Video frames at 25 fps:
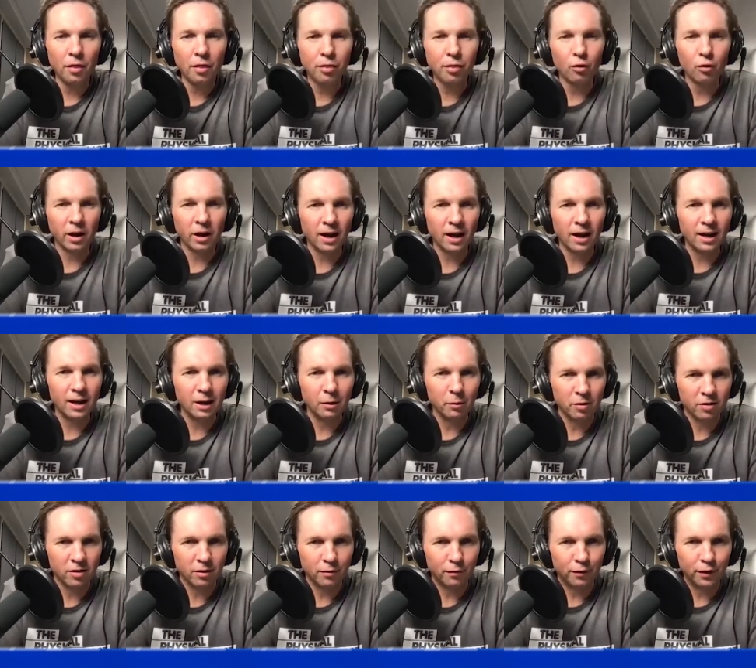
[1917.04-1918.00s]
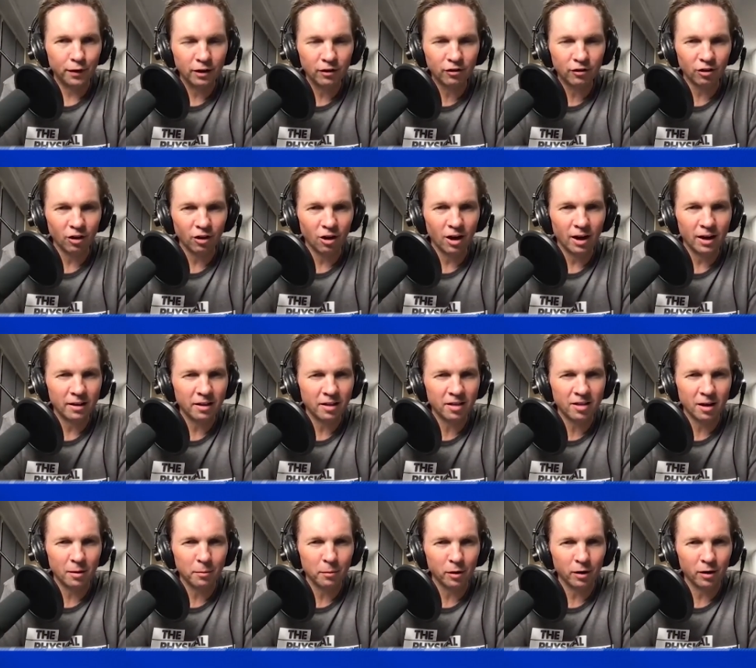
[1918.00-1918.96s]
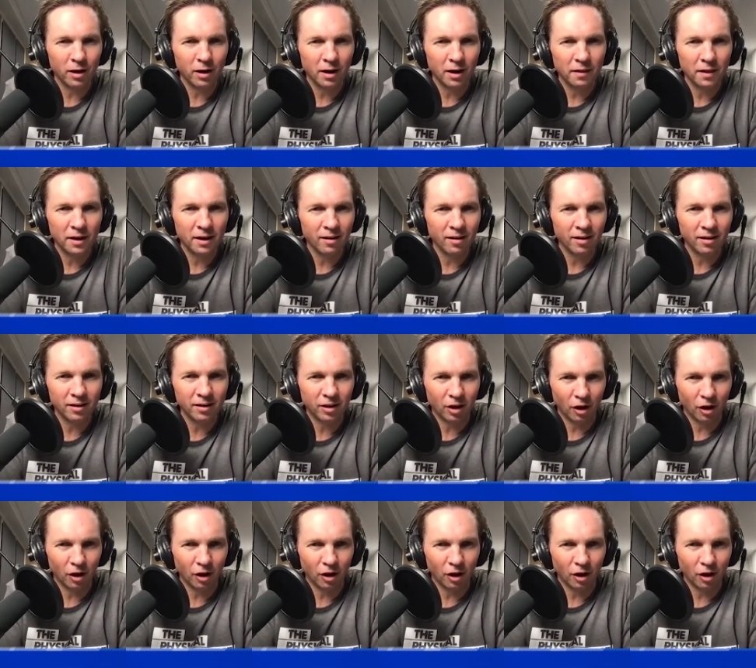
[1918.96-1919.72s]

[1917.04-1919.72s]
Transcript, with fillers: thought he was at the finish line somewhere around there at